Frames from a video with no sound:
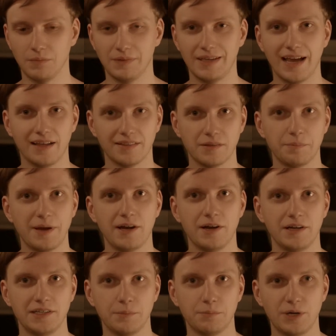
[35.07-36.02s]
Yeah, the
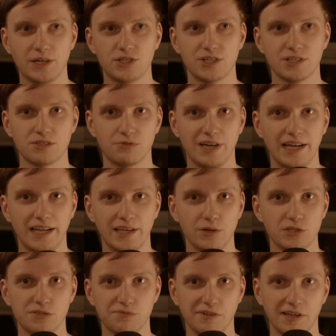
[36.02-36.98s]
Parity Bridge is
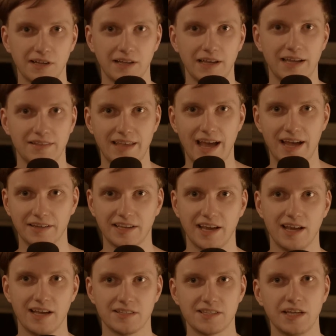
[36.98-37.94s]
really useful in that
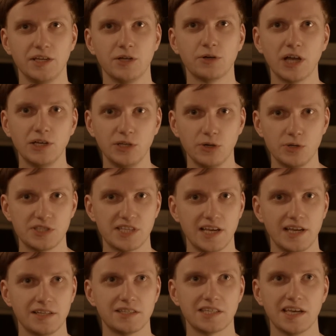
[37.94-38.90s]
case, and you can use
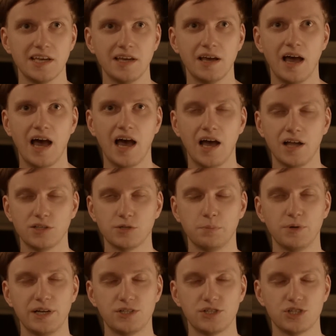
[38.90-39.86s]
it to
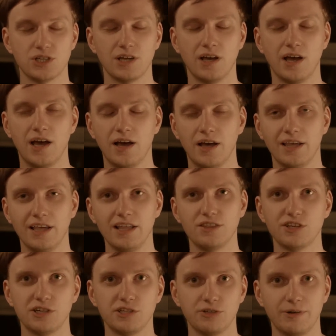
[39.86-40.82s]
bridge
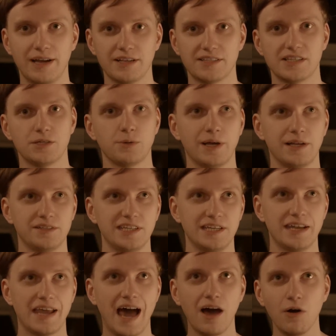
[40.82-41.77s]
Ether to ERC20
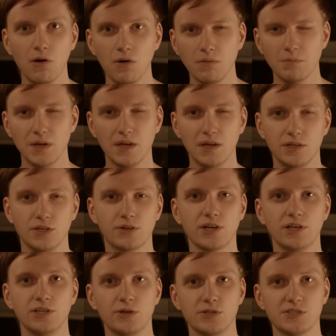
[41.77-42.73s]
now. You
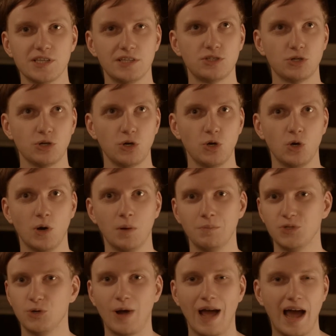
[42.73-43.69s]
can use it to
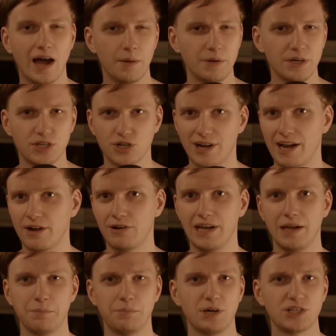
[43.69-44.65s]
do
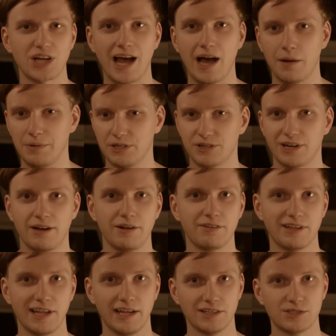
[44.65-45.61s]
arbitrary
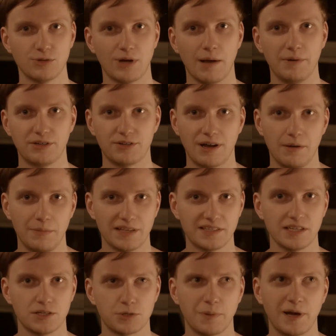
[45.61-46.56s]
things, do arbitrary
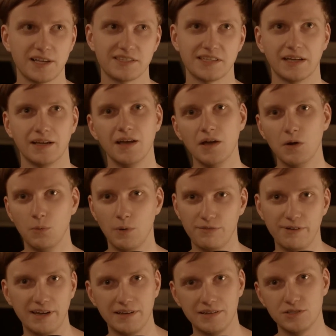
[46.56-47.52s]
message passing
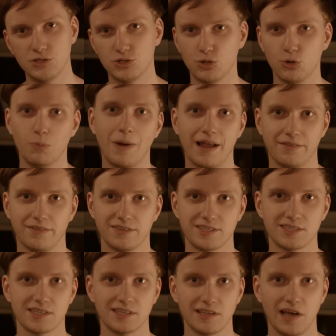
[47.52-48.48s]
within 2
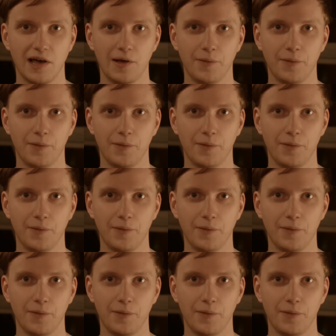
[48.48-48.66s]
months.